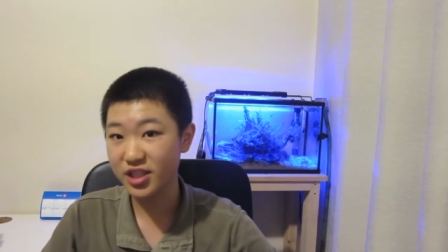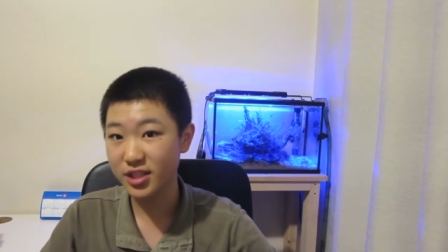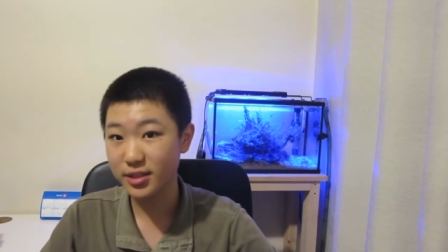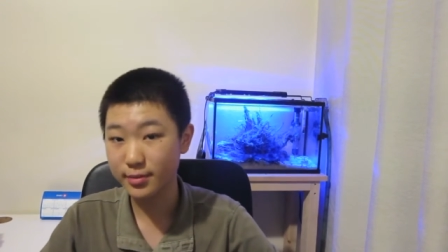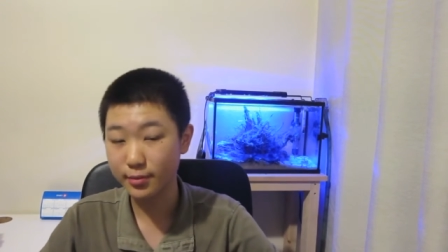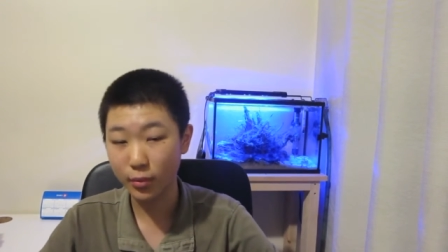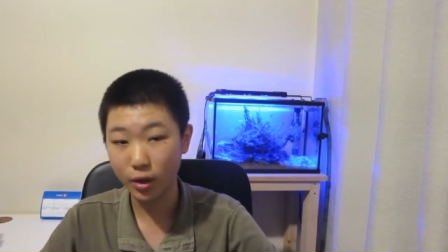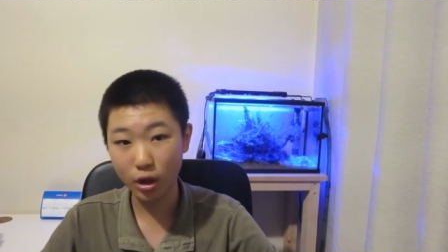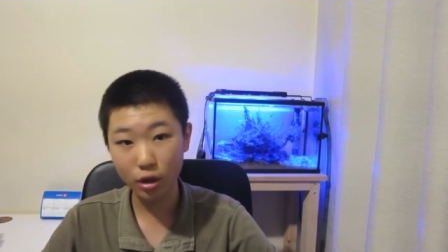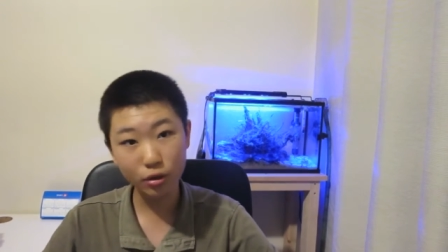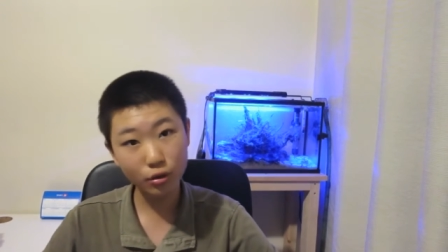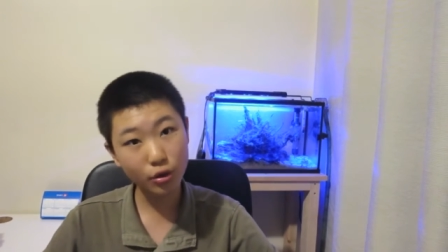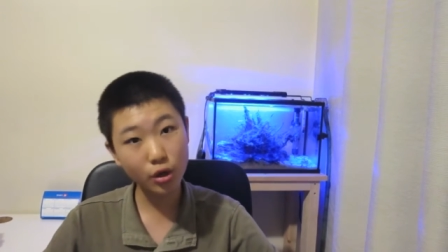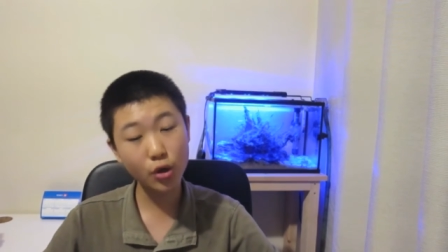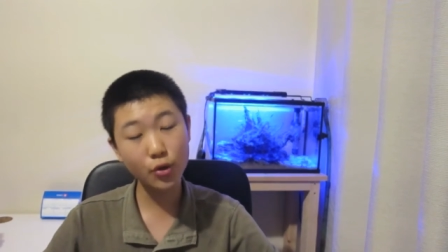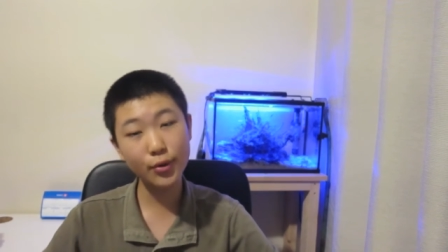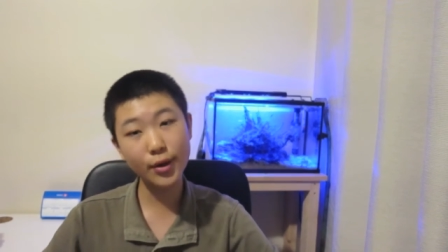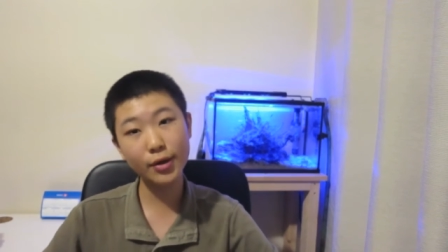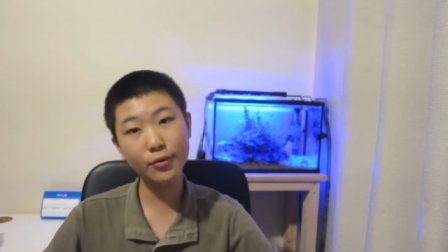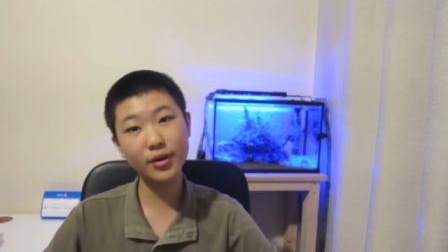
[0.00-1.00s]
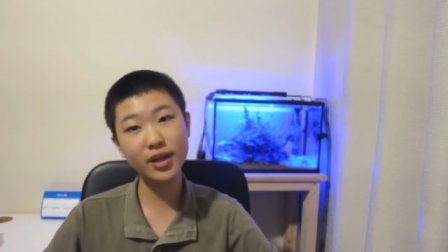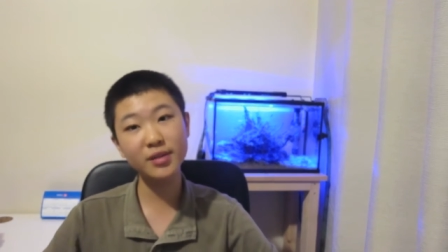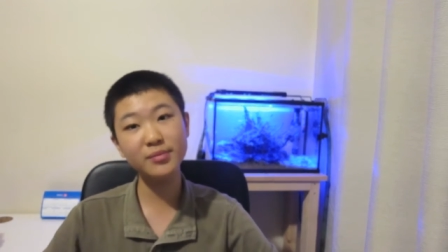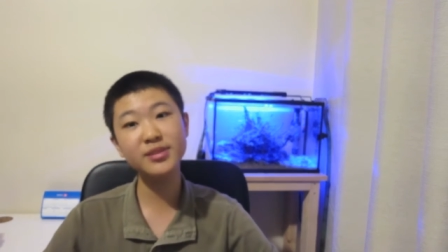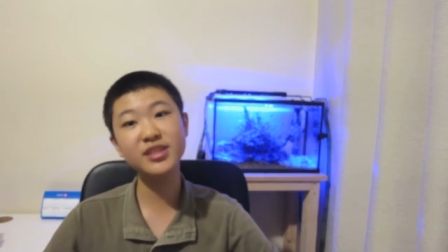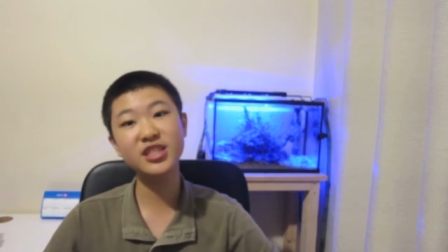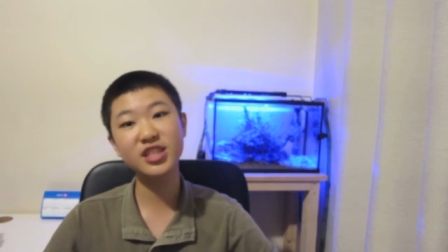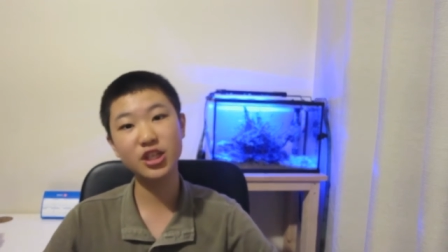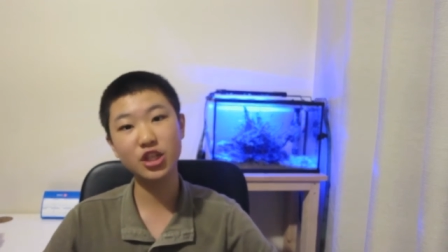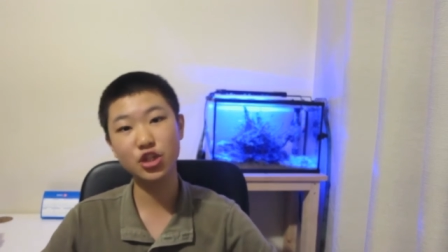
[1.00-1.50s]
smaller aquarium
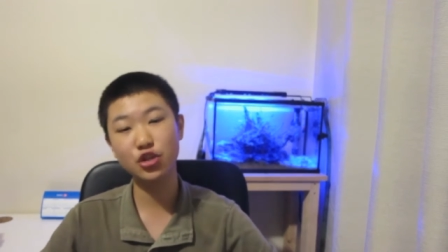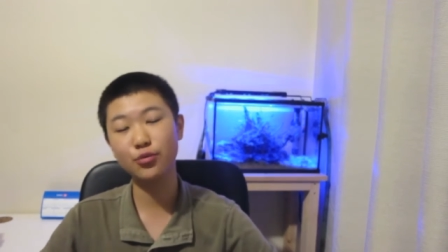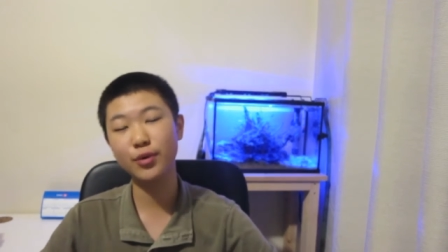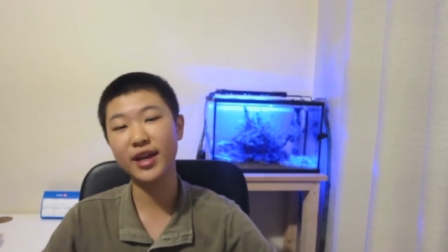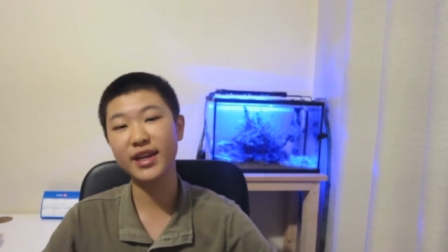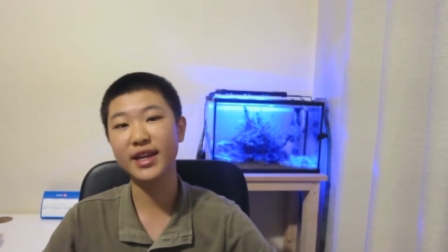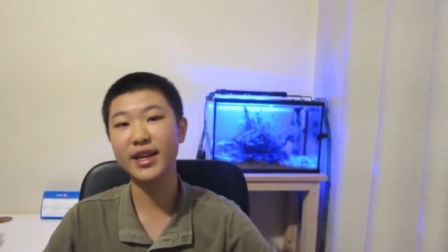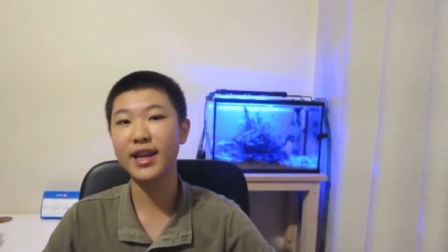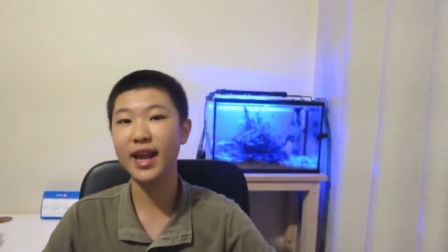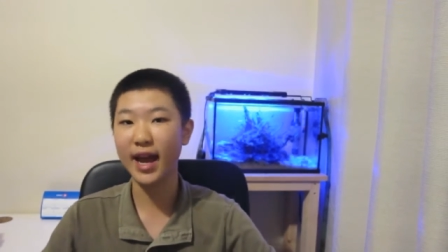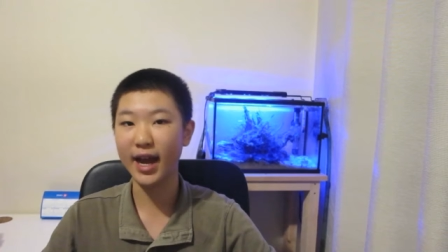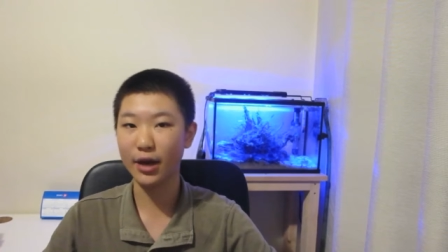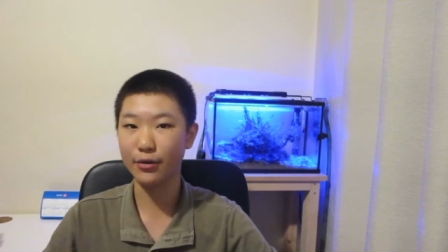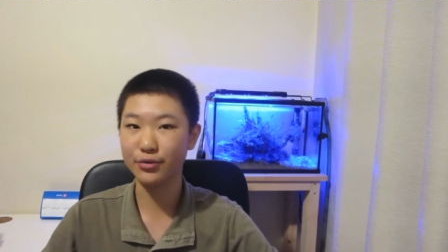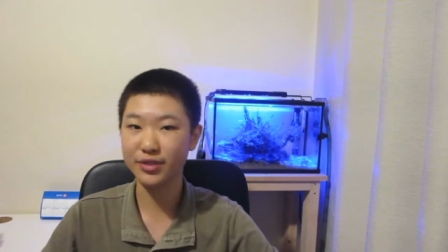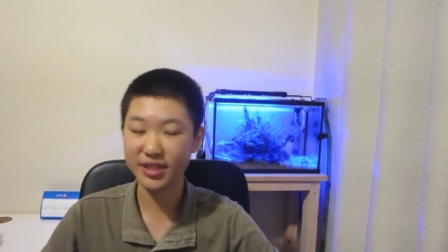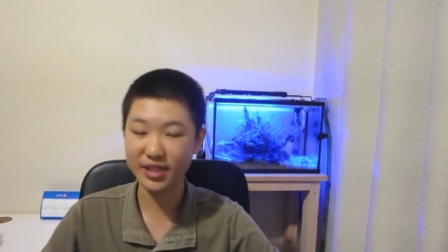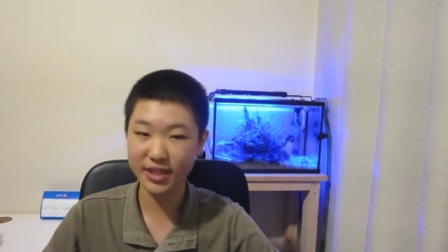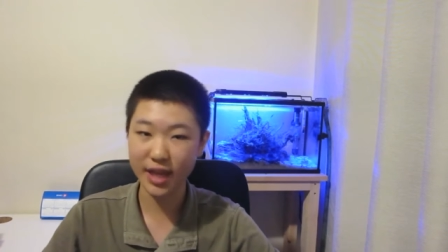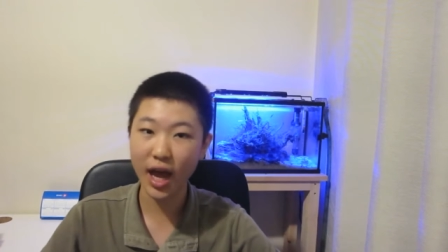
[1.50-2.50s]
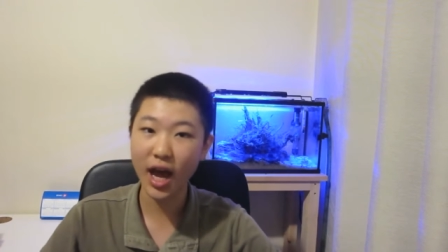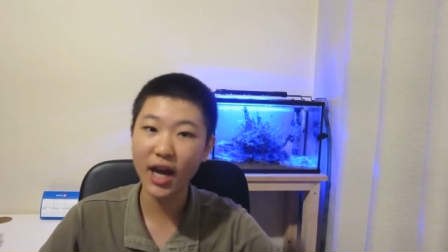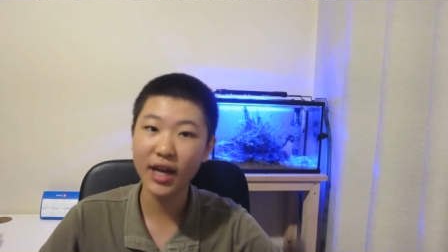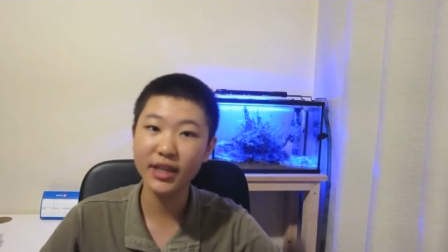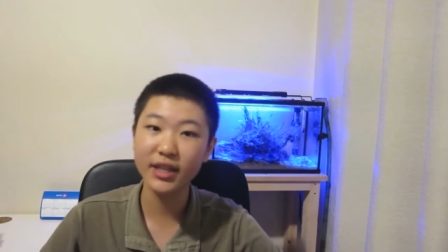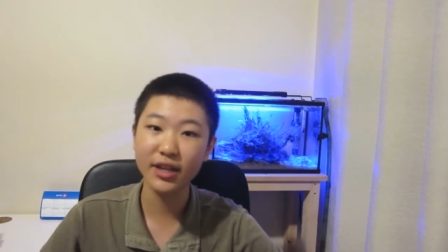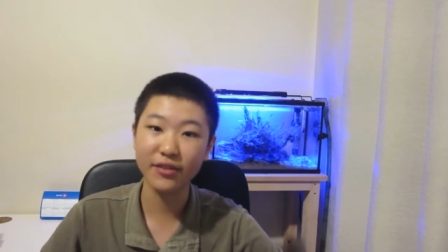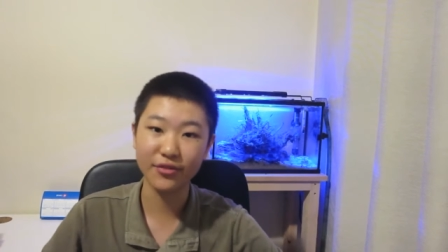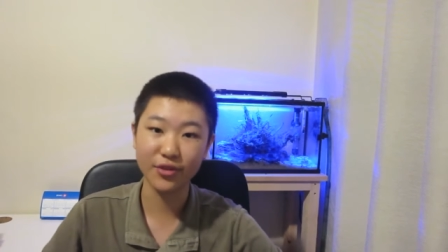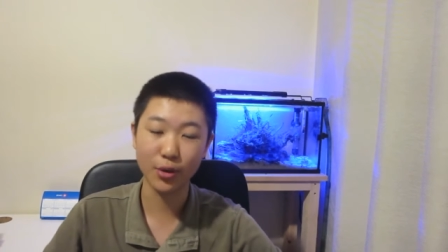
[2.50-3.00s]
situated
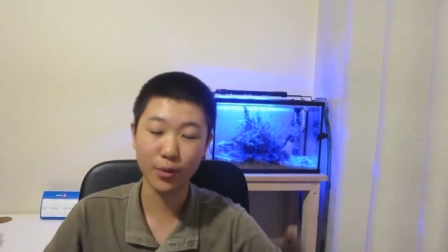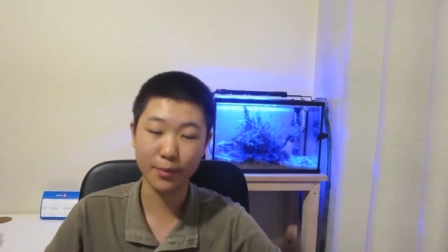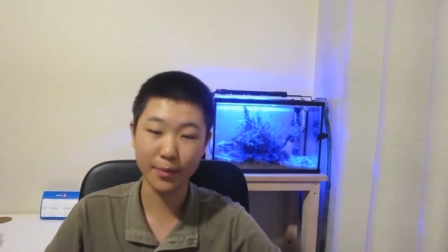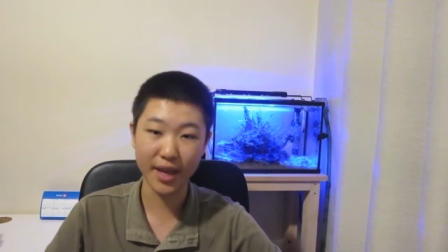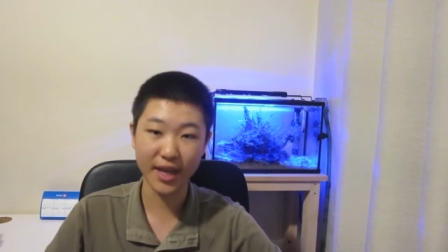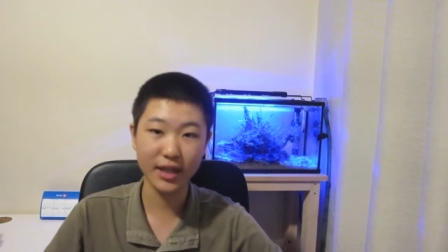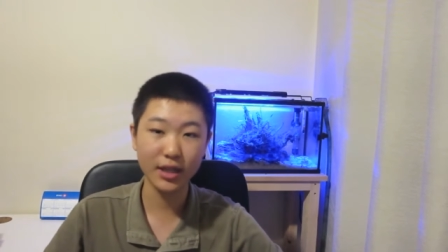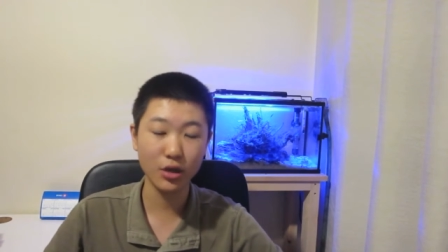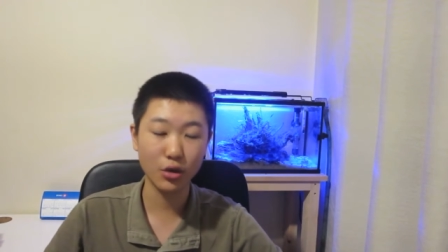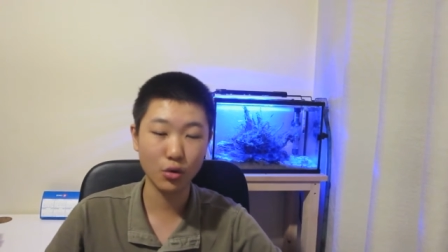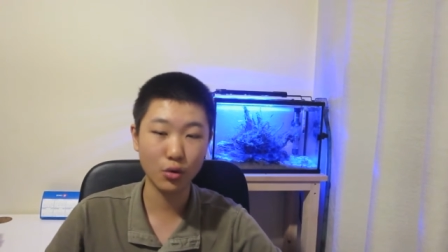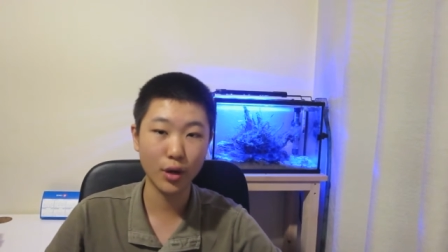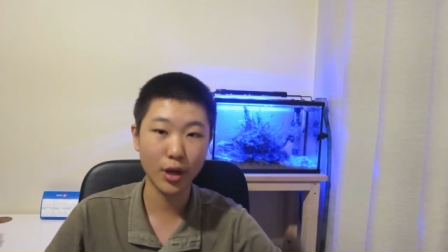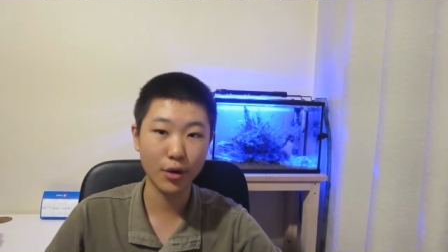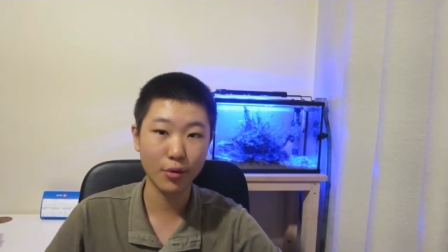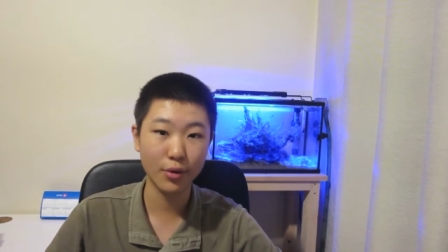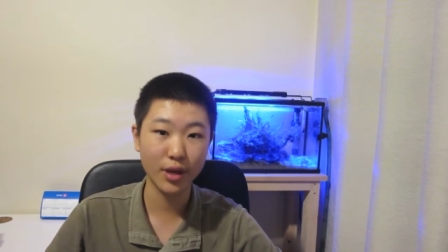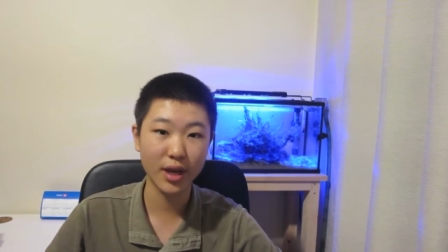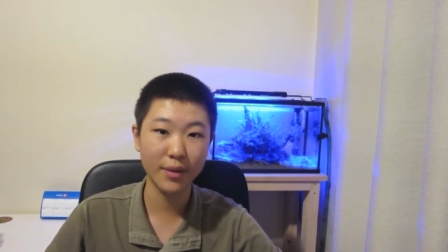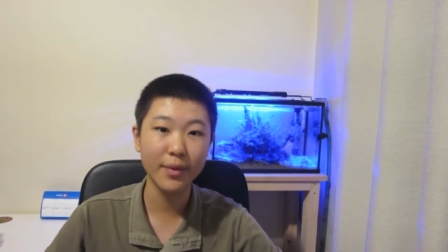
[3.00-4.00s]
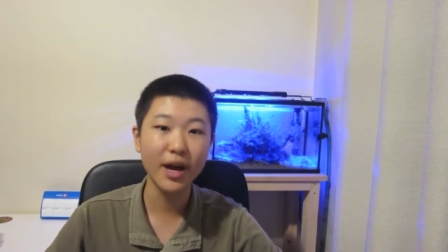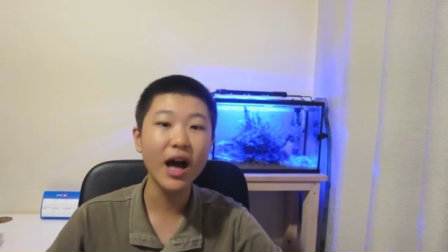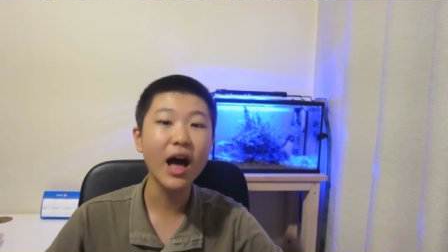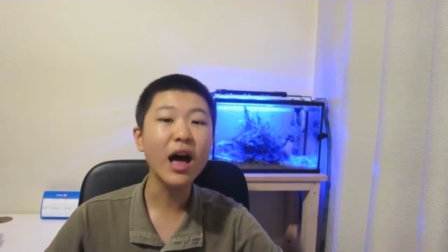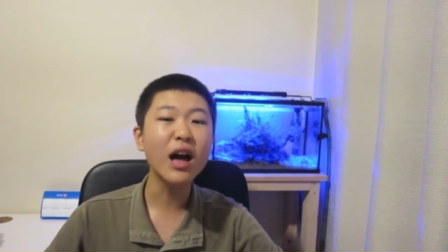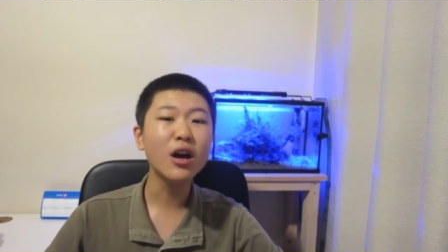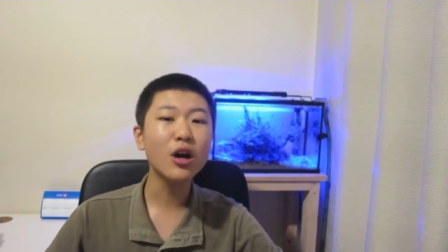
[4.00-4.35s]
outside of your main aquarium,